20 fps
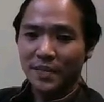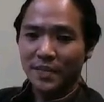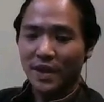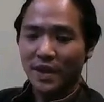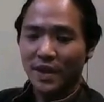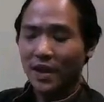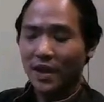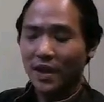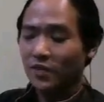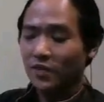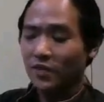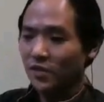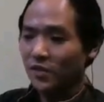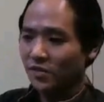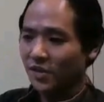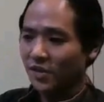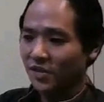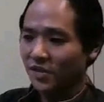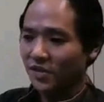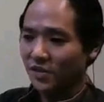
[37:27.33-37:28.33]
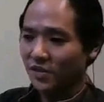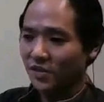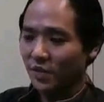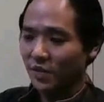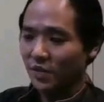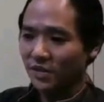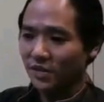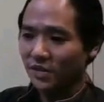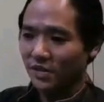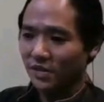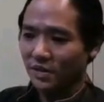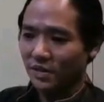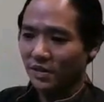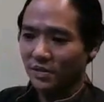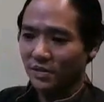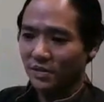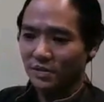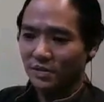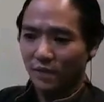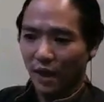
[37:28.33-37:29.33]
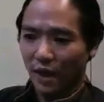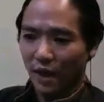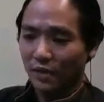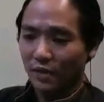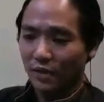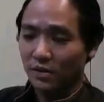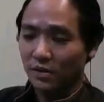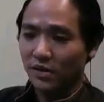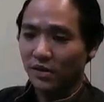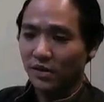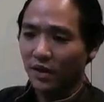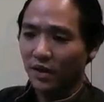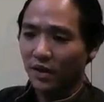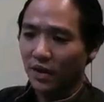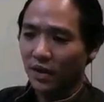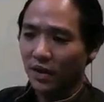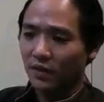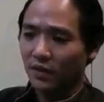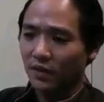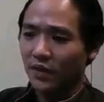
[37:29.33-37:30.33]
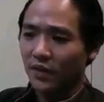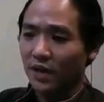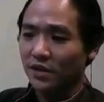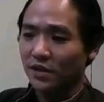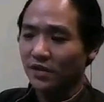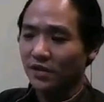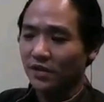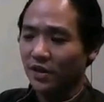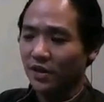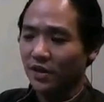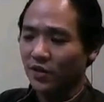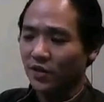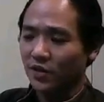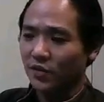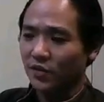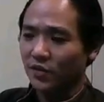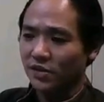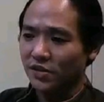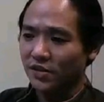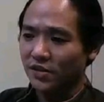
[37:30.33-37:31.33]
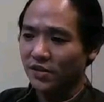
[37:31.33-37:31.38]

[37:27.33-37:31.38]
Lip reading: Now, I have to stress this because I notice a lot of young designers would